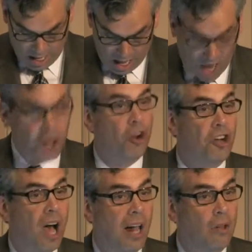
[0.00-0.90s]
on your
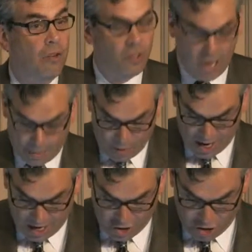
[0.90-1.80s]
dollars,
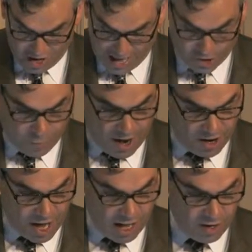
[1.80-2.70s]
operating on your taxpayer
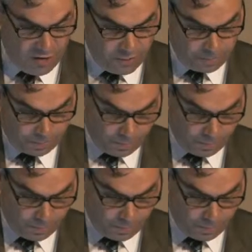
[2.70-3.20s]
dollars.